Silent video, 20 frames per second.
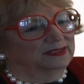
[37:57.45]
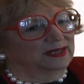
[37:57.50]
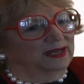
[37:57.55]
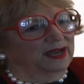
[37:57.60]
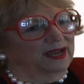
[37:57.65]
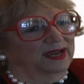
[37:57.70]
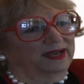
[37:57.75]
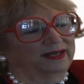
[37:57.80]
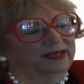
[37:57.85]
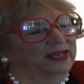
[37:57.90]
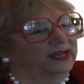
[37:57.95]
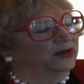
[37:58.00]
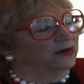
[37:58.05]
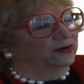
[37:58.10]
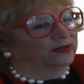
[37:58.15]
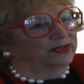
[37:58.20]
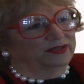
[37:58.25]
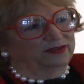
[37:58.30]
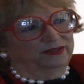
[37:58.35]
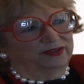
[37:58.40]
I
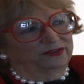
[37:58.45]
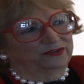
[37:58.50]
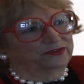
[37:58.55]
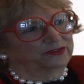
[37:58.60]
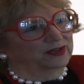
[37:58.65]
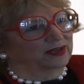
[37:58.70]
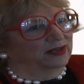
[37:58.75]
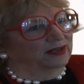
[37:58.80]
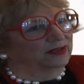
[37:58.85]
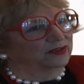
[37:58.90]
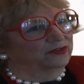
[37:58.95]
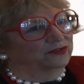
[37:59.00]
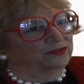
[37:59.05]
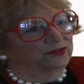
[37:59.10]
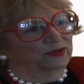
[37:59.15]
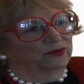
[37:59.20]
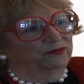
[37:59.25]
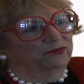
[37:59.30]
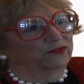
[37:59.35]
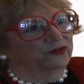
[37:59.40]
inherited this college.
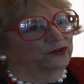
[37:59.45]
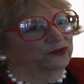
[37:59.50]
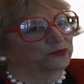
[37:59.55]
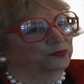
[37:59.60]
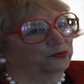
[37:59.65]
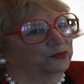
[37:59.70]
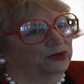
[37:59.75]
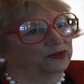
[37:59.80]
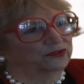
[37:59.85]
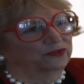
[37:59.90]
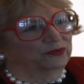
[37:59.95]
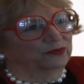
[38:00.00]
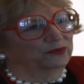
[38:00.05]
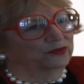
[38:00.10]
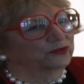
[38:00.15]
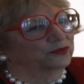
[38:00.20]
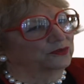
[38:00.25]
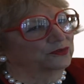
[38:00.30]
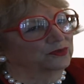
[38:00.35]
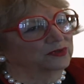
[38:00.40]
The first president
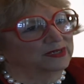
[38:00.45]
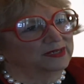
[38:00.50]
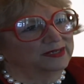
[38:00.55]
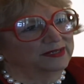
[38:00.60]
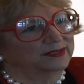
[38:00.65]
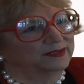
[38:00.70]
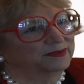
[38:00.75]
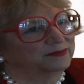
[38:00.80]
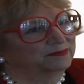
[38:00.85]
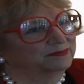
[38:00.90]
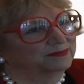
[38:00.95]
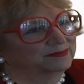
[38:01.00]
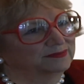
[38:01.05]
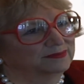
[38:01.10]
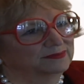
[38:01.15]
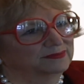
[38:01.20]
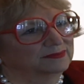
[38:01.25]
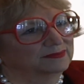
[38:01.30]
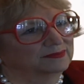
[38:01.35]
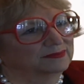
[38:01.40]
was great.
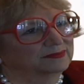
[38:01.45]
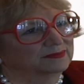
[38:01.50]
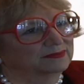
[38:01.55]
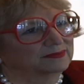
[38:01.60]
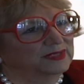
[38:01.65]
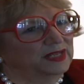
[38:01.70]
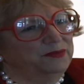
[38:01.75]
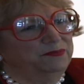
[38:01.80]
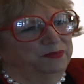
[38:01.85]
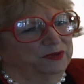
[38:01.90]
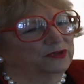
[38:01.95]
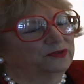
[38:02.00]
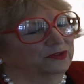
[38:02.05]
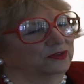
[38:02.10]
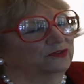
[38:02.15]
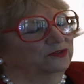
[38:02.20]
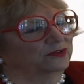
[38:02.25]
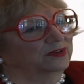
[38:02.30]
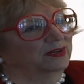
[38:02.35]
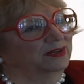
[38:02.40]
He built
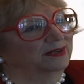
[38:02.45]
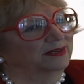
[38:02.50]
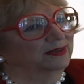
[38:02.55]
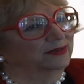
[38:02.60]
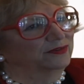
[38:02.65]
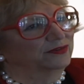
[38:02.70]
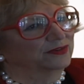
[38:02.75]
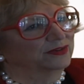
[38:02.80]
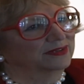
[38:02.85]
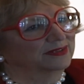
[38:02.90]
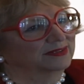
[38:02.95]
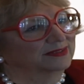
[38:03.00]
this college.